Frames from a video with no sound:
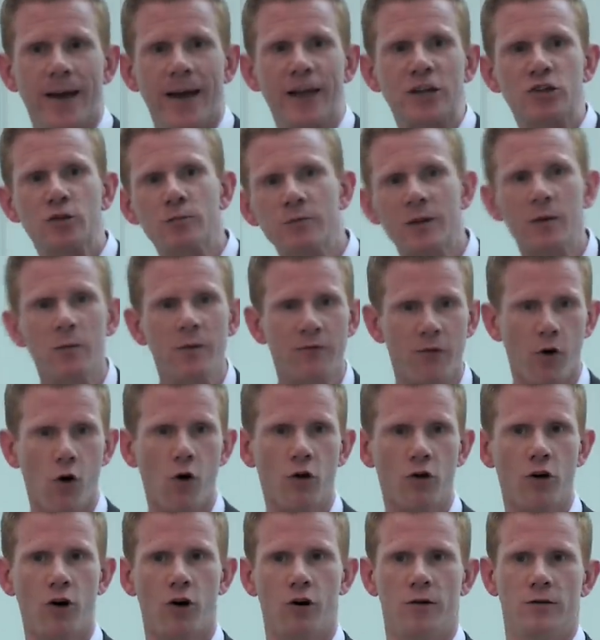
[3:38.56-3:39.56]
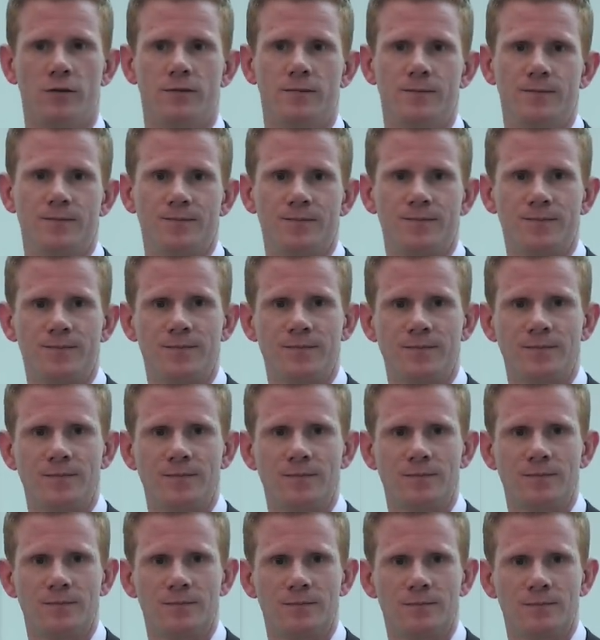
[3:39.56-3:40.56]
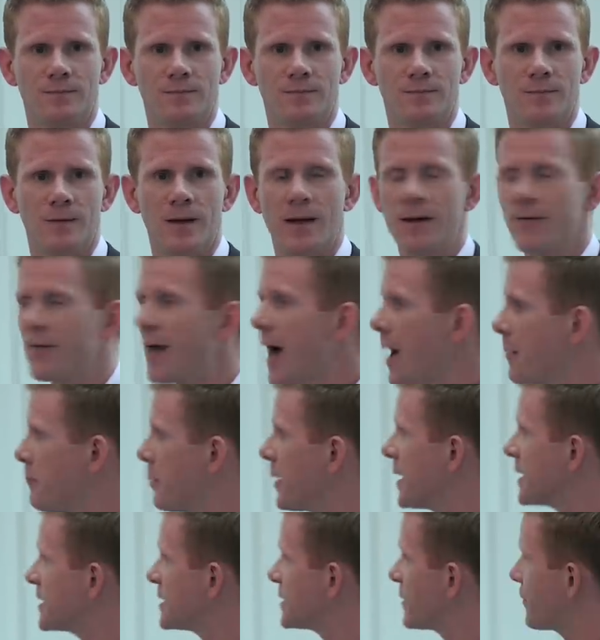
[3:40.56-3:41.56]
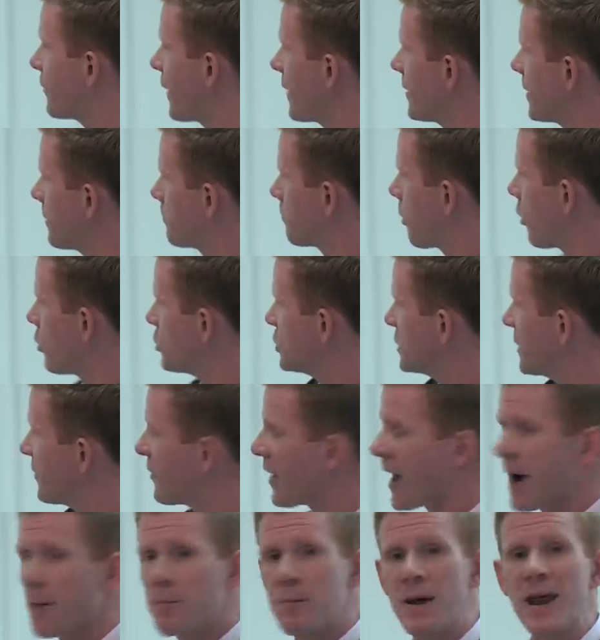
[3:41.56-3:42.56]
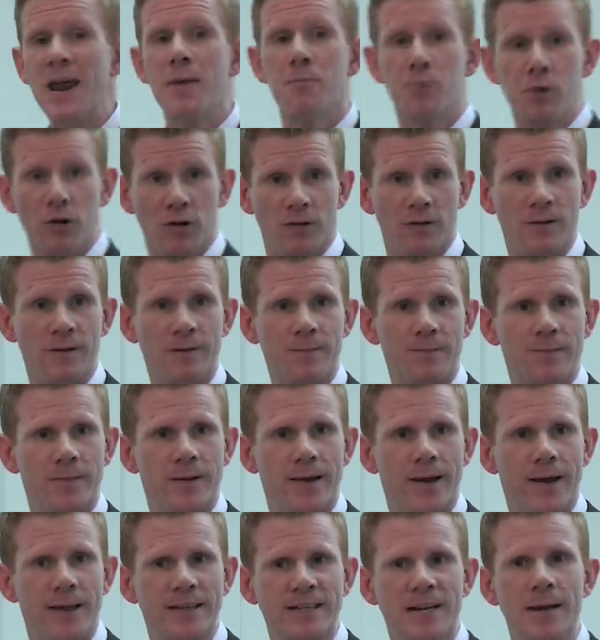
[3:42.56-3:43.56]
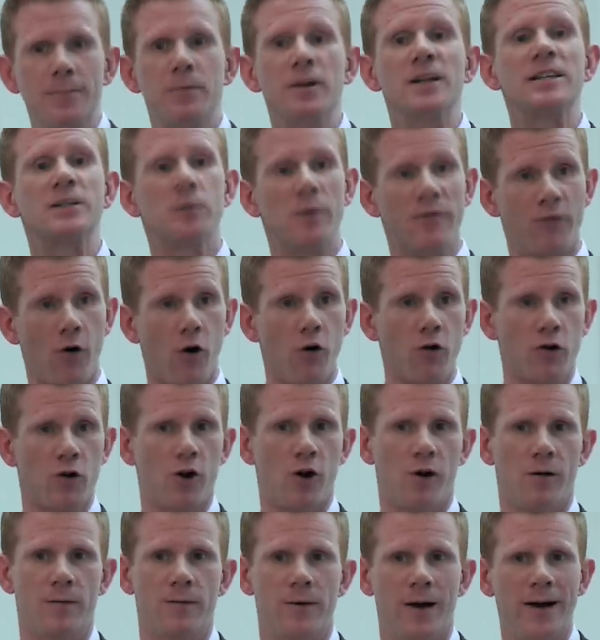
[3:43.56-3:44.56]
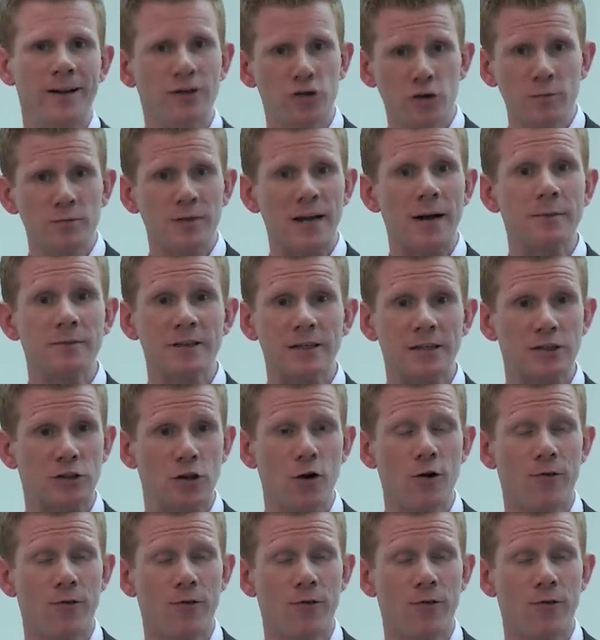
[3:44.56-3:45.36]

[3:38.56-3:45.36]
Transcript: is something we've all got. That ability to find the positive in our people is an ability we've all got. And sometimes it's